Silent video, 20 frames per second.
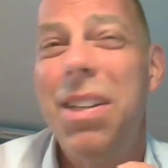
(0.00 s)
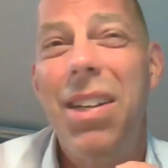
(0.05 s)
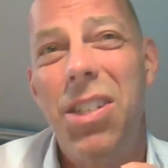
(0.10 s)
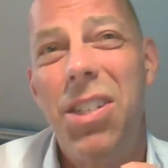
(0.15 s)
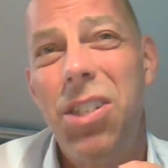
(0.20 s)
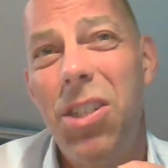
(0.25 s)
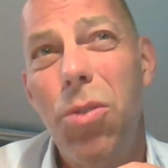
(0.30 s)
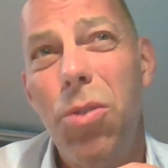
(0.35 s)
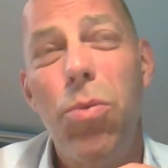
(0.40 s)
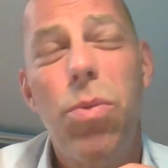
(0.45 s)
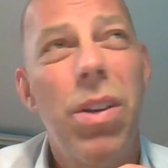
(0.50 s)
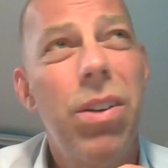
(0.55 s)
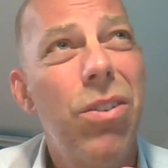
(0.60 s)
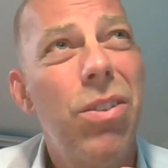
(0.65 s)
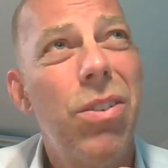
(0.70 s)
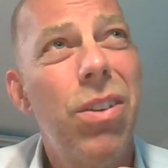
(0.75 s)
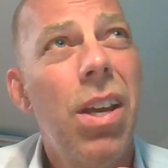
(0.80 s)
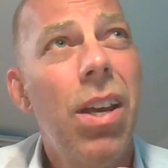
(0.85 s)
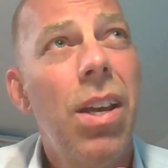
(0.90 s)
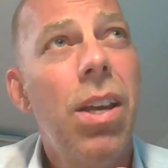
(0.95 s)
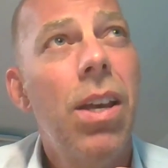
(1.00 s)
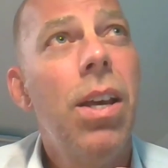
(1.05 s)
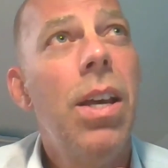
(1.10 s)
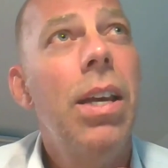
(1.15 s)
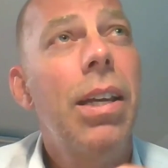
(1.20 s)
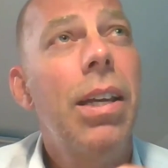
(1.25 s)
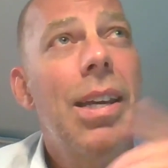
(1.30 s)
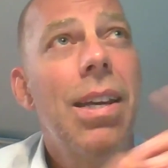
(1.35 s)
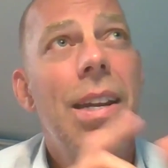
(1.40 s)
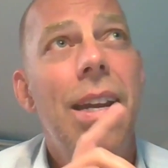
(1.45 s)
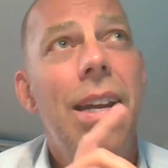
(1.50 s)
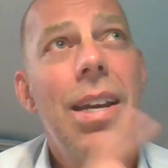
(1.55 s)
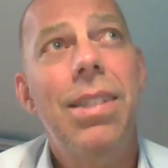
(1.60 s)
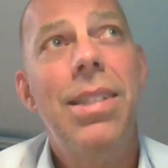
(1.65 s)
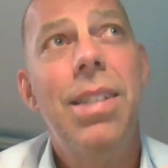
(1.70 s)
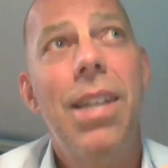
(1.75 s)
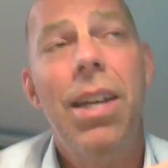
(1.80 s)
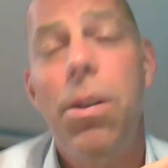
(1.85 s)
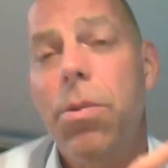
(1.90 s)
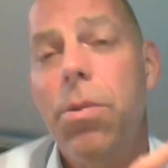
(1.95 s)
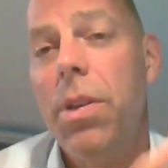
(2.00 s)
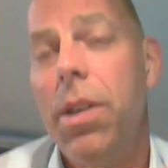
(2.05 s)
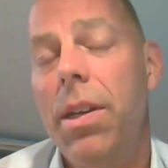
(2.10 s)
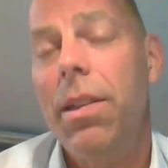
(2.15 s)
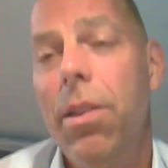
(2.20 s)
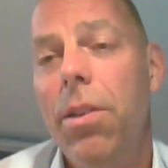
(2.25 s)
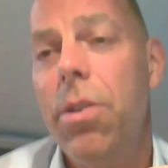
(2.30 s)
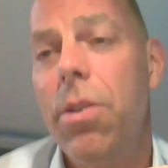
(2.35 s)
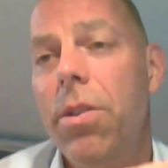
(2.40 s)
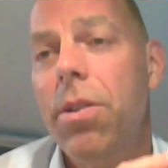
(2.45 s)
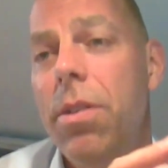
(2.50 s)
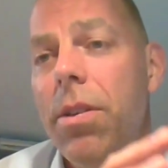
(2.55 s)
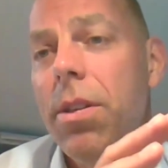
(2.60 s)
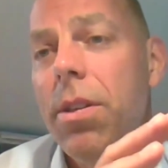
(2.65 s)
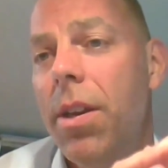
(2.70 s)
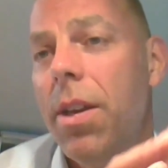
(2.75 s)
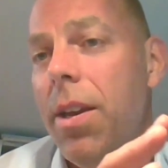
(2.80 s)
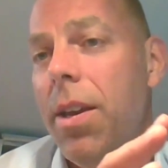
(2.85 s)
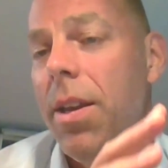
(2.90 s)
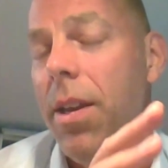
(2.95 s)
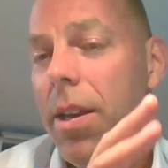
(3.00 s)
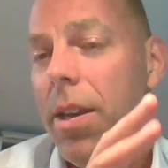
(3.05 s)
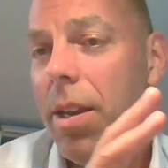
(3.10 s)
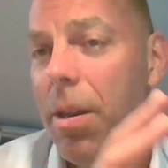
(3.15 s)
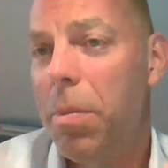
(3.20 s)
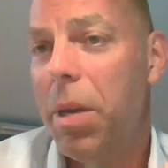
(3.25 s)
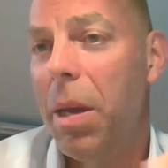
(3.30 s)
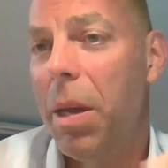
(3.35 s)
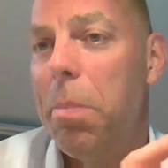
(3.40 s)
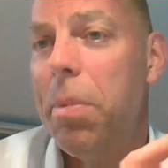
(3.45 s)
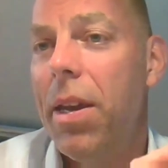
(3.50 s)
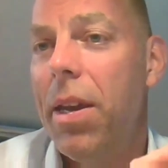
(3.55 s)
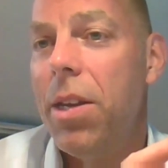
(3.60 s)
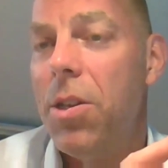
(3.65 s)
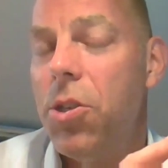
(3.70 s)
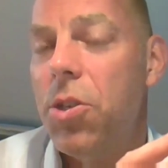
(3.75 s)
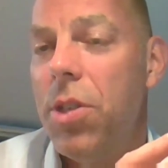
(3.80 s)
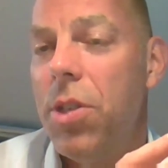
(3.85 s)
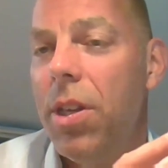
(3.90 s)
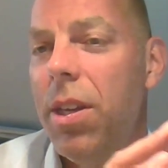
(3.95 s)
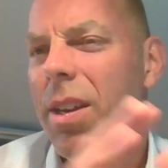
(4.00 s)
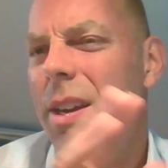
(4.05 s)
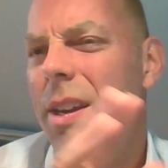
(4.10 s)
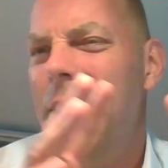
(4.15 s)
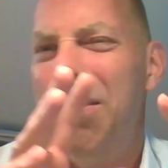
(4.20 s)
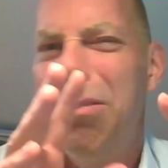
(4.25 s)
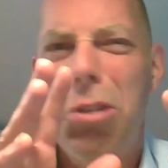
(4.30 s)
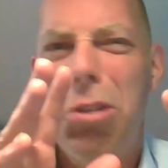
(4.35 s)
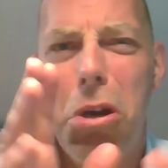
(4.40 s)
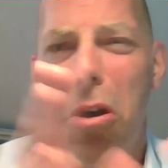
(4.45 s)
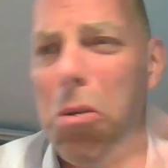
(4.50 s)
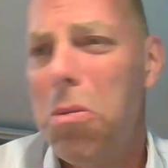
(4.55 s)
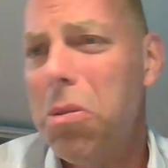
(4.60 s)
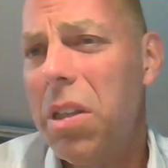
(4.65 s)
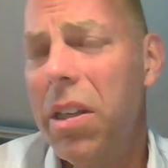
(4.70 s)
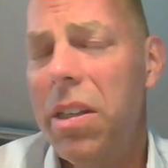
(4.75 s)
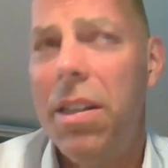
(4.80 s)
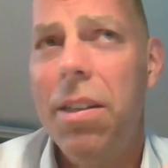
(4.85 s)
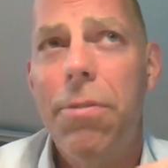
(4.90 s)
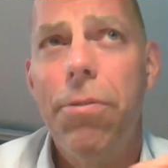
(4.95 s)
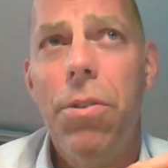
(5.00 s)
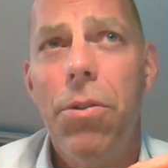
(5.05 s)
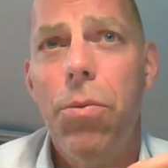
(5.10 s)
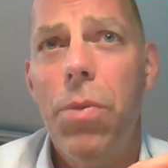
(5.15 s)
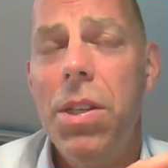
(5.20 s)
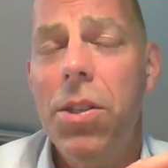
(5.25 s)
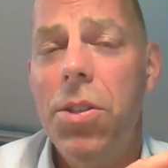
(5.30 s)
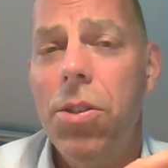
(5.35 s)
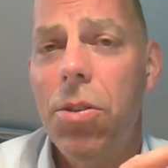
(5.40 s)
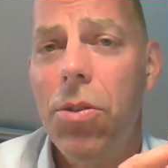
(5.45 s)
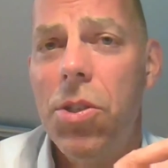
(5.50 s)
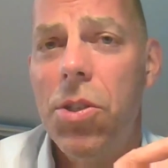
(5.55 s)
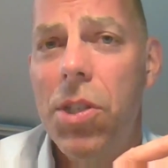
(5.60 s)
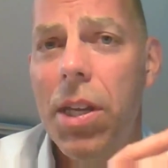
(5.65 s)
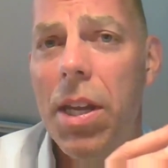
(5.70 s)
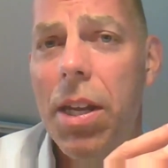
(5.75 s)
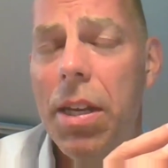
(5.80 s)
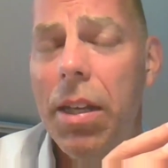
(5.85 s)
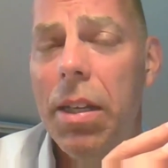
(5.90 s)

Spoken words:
I still wondered, can I take what I learned in my PhD, totally different research setting,